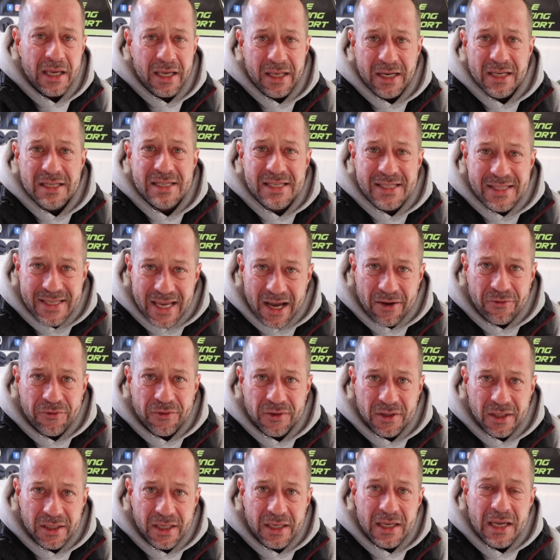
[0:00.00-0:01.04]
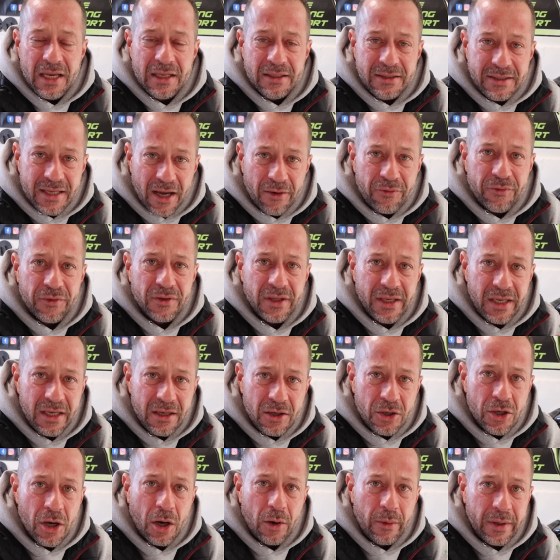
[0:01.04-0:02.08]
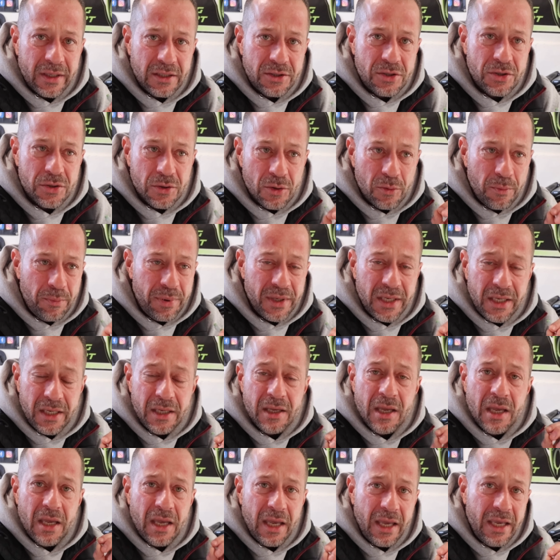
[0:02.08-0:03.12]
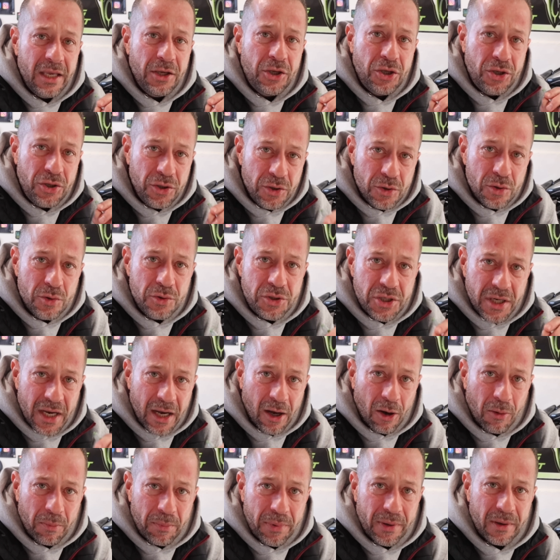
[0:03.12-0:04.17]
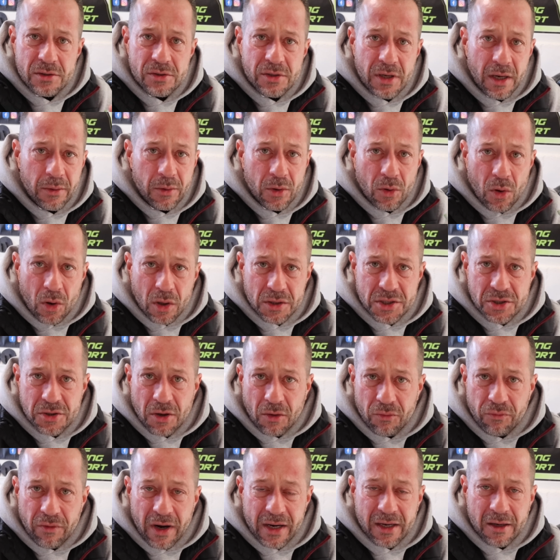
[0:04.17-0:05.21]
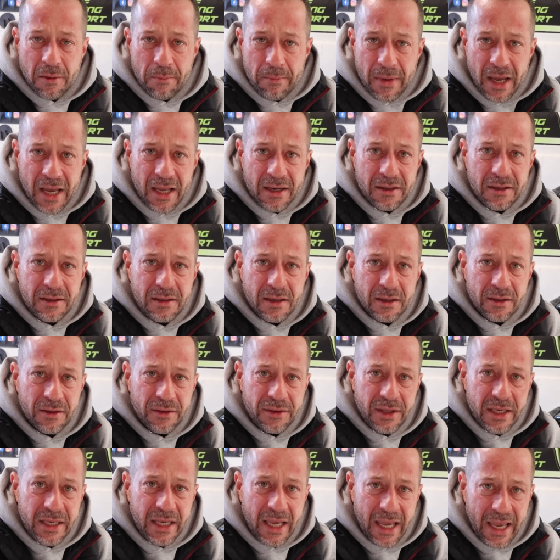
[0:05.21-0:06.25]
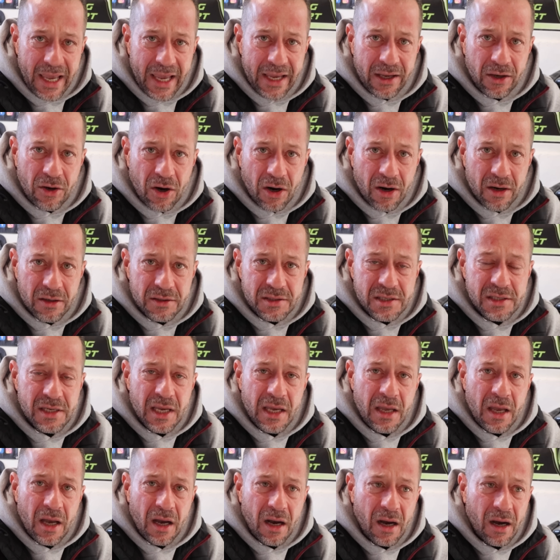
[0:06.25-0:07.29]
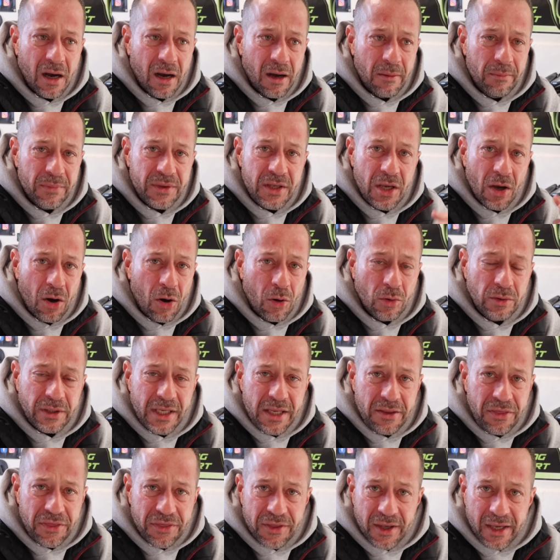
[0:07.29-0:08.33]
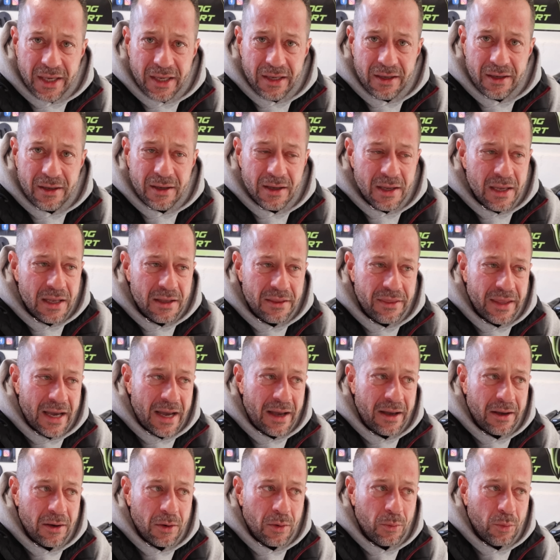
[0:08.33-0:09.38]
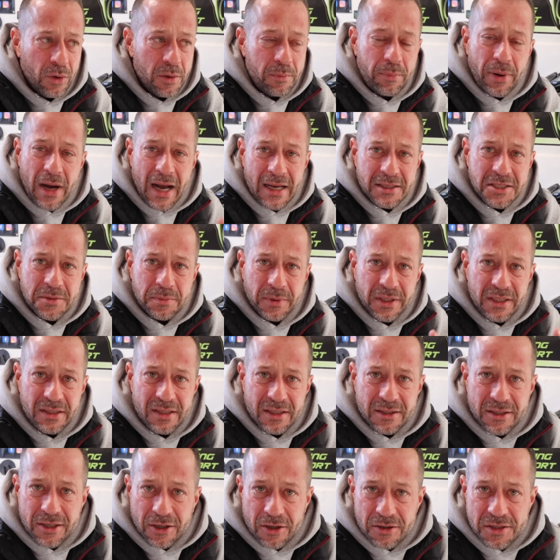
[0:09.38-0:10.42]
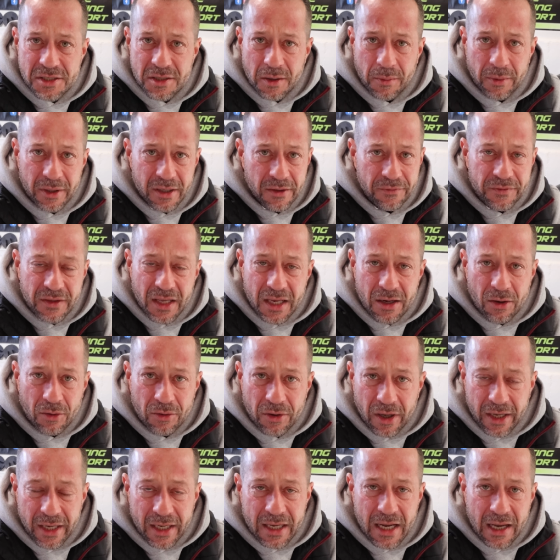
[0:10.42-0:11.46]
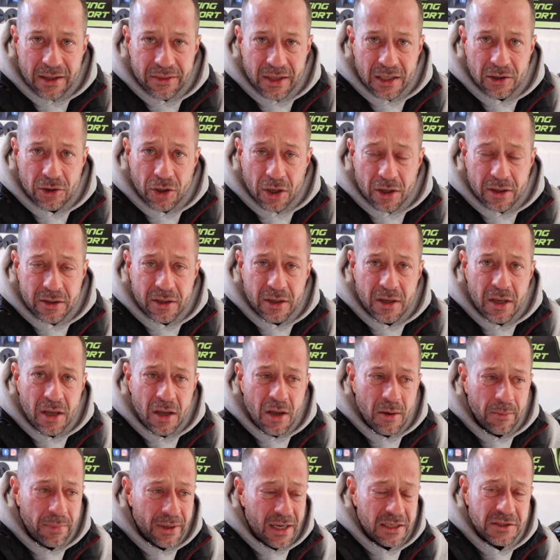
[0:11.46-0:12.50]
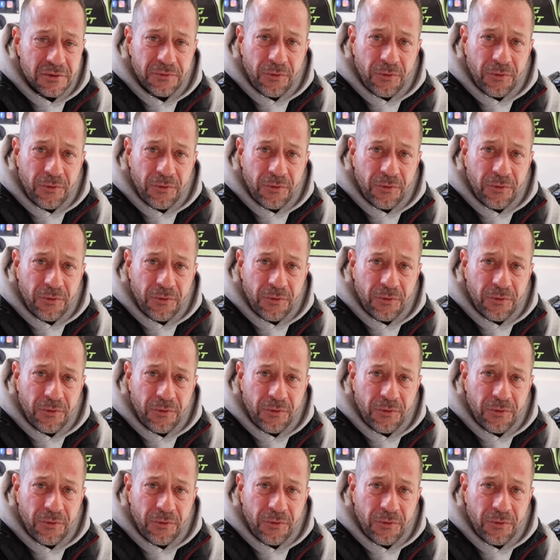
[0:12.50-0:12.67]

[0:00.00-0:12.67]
it is definitely going to be a huge help. So I would also recommend the handguards. The only thing that would possibly deter someone if they don't like how they look, but as